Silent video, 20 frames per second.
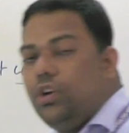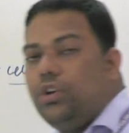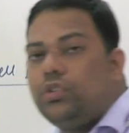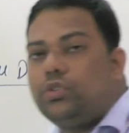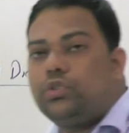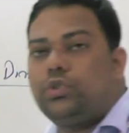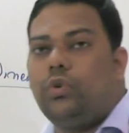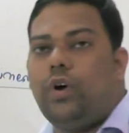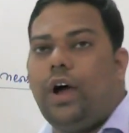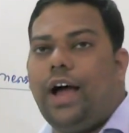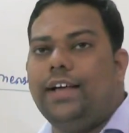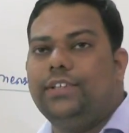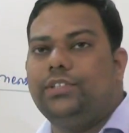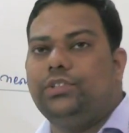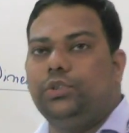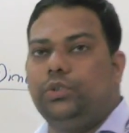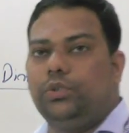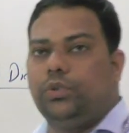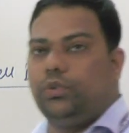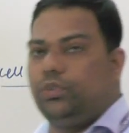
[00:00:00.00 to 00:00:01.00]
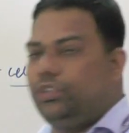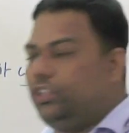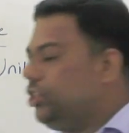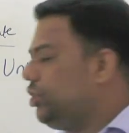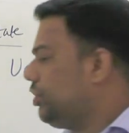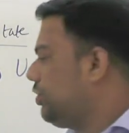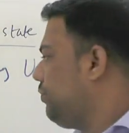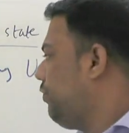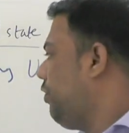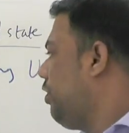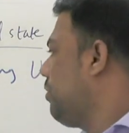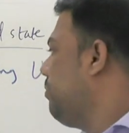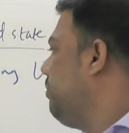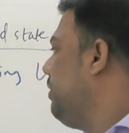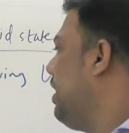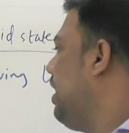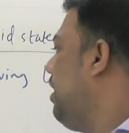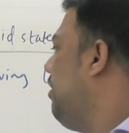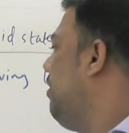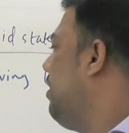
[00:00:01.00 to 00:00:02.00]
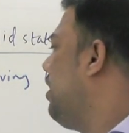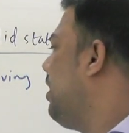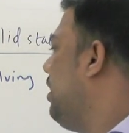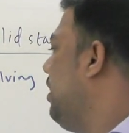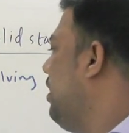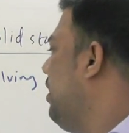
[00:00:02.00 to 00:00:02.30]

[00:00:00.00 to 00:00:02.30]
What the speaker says: So as you know, this formula or